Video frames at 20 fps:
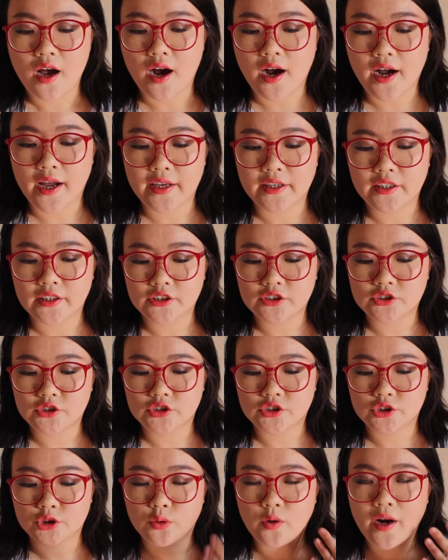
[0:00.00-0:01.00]
I
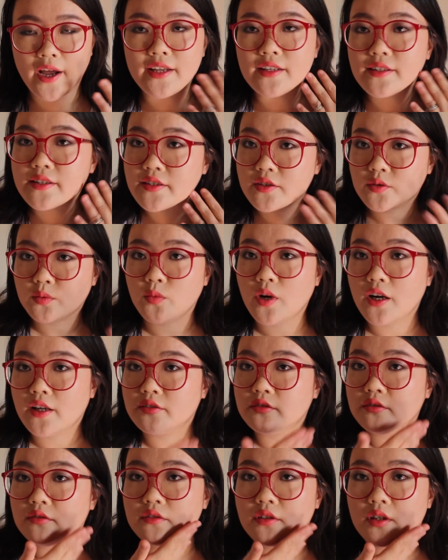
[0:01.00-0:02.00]
tried this
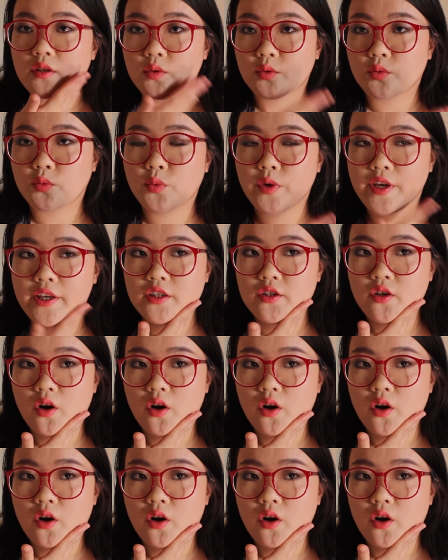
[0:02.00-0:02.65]
one with